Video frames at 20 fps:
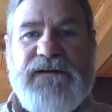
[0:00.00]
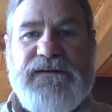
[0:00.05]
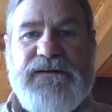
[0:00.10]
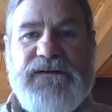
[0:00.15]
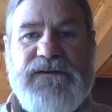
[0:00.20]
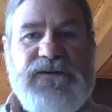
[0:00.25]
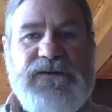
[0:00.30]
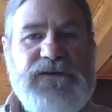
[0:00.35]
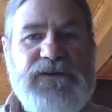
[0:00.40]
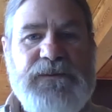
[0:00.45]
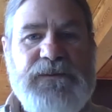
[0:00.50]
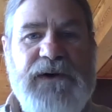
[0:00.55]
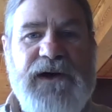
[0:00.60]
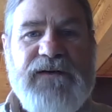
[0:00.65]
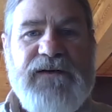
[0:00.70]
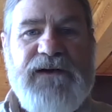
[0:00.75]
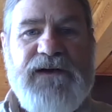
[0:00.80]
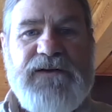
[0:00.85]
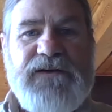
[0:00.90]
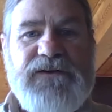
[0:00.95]
And so
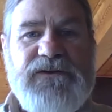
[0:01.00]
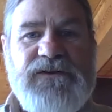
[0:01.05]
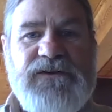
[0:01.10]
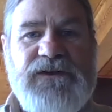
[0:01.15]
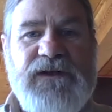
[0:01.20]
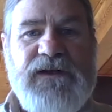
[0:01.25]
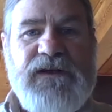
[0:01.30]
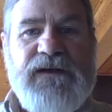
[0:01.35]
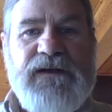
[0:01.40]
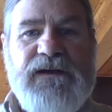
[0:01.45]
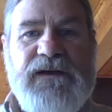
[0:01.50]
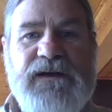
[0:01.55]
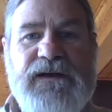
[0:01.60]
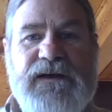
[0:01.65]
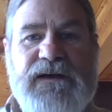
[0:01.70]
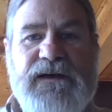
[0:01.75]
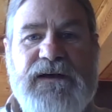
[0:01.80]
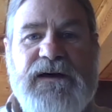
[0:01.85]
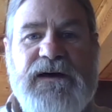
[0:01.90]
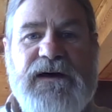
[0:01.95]
pyrite is
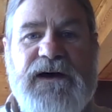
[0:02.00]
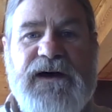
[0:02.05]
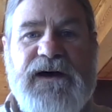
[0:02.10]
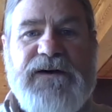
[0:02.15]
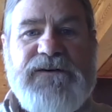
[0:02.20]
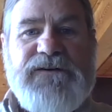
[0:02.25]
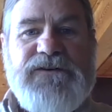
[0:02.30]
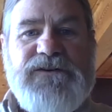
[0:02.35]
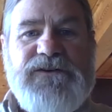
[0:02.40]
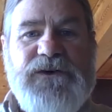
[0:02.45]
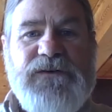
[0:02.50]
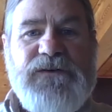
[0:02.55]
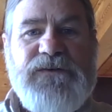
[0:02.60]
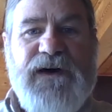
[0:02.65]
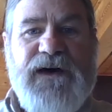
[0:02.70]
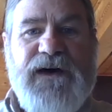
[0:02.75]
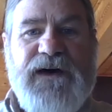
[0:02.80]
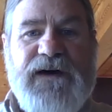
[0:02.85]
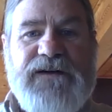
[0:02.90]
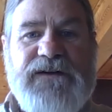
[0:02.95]
iron
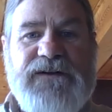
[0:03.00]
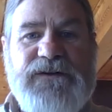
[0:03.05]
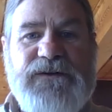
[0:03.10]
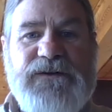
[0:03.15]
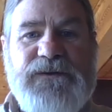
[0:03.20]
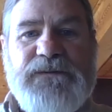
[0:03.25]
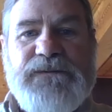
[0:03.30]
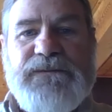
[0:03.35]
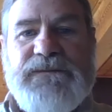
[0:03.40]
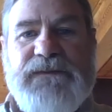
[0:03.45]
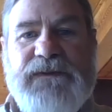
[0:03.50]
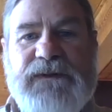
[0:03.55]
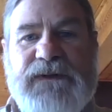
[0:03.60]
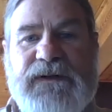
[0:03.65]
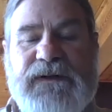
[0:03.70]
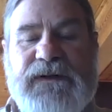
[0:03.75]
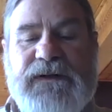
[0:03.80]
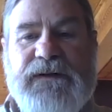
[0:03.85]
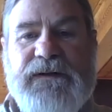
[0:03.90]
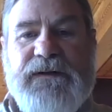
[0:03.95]
sulfide, and you
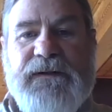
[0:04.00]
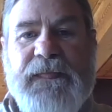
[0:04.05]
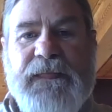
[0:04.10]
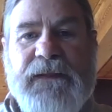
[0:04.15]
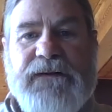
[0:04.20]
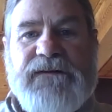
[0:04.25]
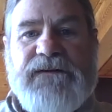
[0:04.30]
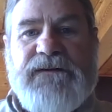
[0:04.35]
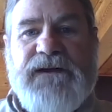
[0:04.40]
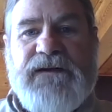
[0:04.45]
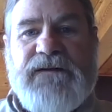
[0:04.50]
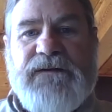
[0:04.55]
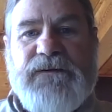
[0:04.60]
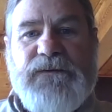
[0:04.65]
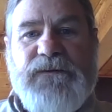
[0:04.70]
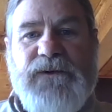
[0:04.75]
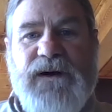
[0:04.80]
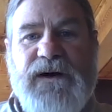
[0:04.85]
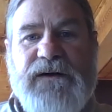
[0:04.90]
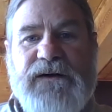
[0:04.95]
take the
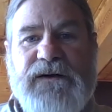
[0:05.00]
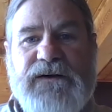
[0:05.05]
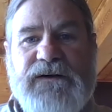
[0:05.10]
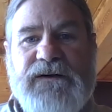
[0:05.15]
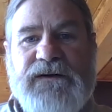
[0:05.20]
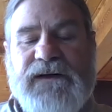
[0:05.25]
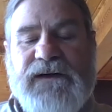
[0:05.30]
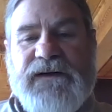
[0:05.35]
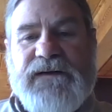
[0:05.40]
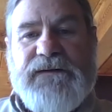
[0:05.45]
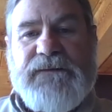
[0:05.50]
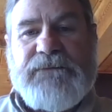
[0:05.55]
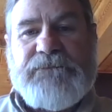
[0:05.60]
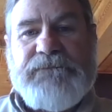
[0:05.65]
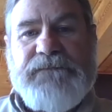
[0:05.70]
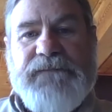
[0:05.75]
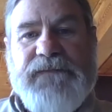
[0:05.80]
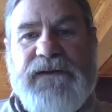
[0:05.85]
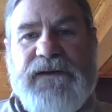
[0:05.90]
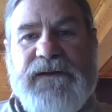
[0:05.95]
water and
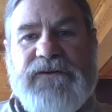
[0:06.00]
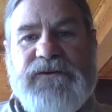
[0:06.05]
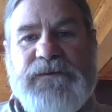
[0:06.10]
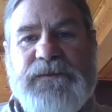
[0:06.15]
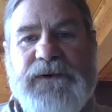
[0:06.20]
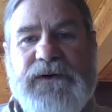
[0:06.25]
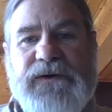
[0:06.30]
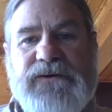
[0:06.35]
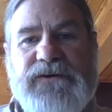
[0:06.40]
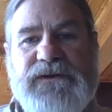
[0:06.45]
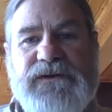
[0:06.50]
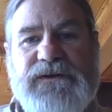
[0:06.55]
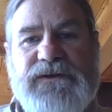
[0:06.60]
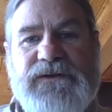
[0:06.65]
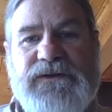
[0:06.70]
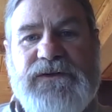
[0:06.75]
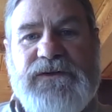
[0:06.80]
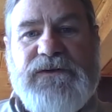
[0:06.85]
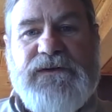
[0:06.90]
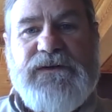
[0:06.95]
expose it
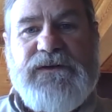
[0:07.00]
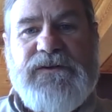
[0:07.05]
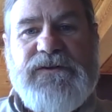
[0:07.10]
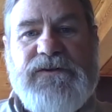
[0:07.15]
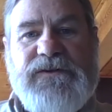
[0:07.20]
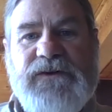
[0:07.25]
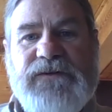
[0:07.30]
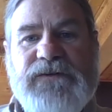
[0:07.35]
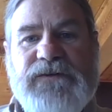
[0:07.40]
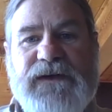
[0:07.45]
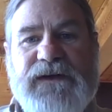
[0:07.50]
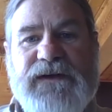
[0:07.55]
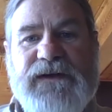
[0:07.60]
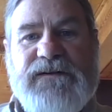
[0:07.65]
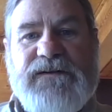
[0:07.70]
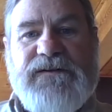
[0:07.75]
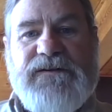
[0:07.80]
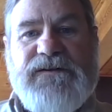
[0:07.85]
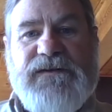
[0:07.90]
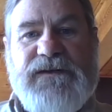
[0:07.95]
to the
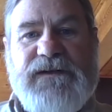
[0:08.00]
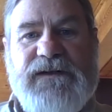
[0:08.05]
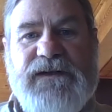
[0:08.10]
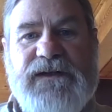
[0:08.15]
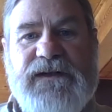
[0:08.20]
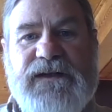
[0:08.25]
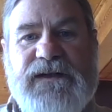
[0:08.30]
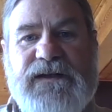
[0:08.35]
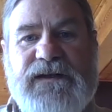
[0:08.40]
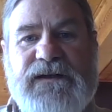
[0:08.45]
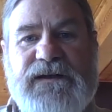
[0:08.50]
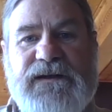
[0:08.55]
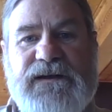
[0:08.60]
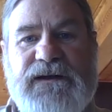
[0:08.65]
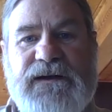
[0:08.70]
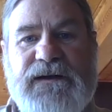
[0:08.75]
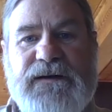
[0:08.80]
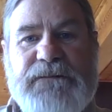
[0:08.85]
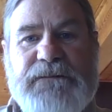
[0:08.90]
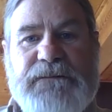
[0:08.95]
sulfates in the
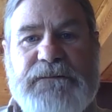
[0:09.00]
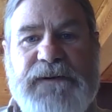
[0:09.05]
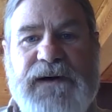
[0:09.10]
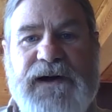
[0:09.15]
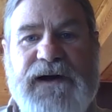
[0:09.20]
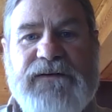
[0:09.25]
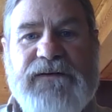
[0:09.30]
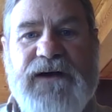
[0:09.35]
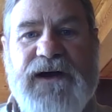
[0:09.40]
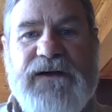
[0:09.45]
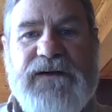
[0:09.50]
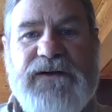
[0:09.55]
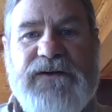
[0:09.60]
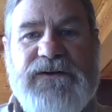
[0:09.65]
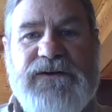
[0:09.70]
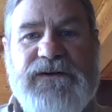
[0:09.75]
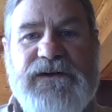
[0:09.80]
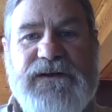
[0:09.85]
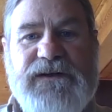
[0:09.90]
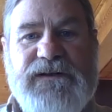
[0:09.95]
pyrite,
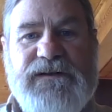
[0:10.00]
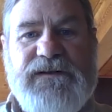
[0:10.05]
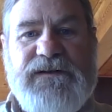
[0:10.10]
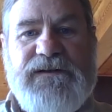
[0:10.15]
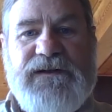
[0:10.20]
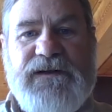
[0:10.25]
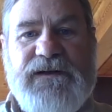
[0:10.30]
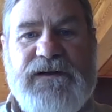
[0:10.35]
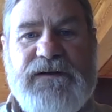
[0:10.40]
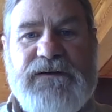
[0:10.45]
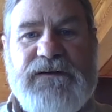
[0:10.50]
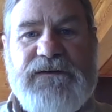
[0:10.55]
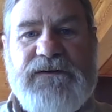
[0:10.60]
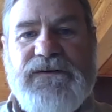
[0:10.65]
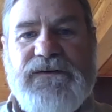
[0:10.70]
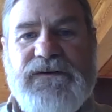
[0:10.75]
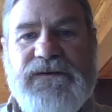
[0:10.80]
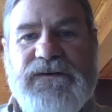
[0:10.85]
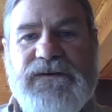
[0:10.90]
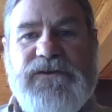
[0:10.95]
and you get the
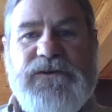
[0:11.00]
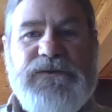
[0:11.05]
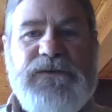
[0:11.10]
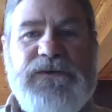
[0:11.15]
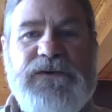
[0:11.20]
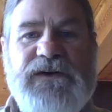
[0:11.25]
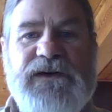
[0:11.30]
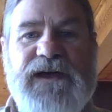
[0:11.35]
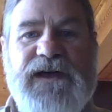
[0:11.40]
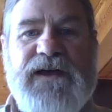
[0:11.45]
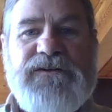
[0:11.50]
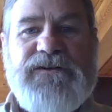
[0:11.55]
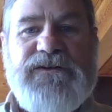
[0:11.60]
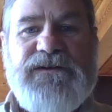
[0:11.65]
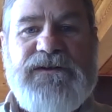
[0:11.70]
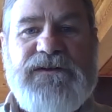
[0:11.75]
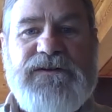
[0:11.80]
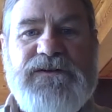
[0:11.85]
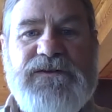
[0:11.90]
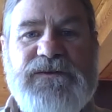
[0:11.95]
sulfuric acid.
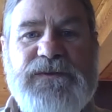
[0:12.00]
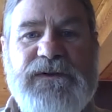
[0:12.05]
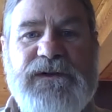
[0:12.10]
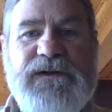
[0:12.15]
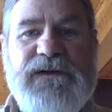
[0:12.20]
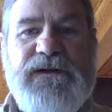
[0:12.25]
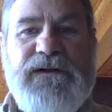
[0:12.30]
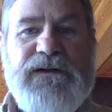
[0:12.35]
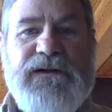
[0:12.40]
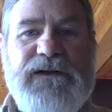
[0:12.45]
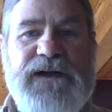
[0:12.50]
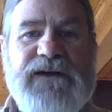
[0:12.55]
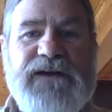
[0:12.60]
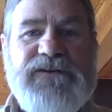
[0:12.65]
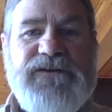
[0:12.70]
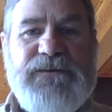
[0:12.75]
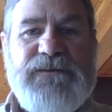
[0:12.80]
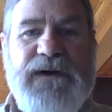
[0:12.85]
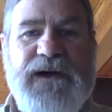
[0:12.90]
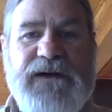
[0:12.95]
This is what they call
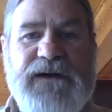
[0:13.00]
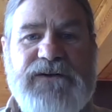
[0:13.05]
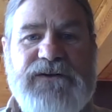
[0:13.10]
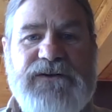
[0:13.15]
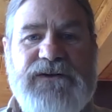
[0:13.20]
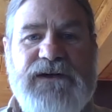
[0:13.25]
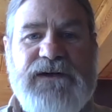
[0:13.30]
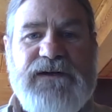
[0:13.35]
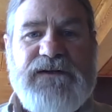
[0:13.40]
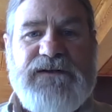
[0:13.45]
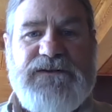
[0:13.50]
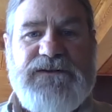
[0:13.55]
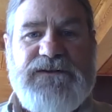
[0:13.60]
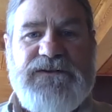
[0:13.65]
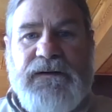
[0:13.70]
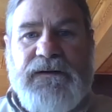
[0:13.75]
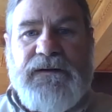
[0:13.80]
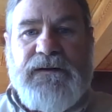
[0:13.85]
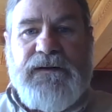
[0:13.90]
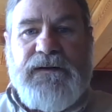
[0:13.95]
acid mine draining.
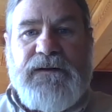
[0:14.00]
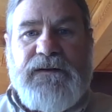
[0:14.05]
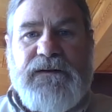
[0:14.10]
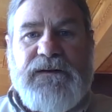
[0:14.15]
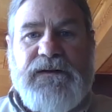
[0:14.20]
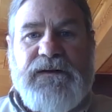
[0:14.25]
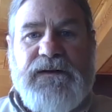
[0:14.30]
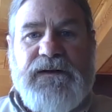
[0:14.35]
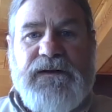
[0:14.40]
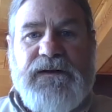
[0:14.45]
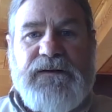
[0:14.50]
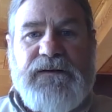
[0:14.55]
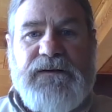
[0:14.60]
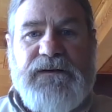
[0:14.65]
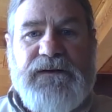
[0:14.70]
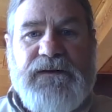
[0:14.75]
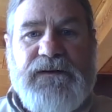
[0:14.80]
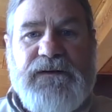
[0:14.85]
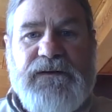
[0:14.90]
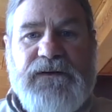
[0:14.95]

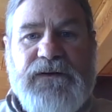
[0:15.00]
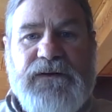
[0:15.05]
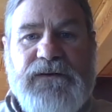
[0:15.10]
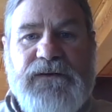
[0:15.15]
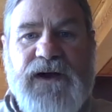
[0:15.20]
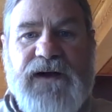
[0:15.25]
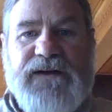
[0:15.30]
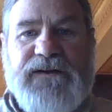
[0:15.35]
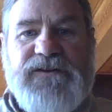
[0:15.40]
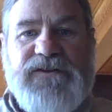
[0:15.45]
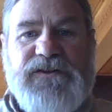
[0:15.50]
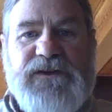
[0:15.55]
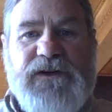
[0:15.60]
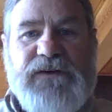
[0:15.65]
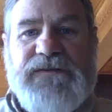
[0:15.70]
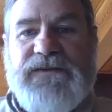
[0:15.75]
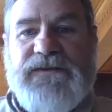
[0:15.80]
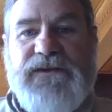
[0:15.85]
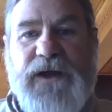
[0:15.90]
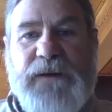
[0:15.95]
The rock
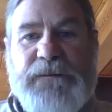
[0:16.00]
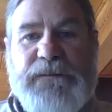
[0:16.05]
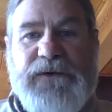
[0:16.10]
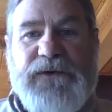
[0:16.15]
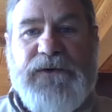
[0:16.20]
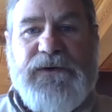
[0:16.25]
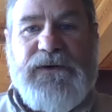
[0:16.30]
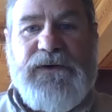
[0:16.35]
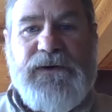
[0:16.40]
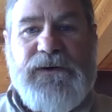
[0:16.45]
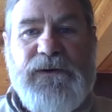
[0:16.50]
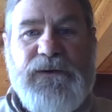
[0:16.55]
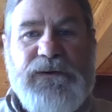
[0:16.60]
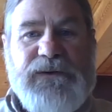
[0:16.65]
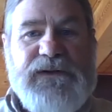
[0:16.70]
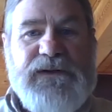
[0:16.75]
itself is not pure gold.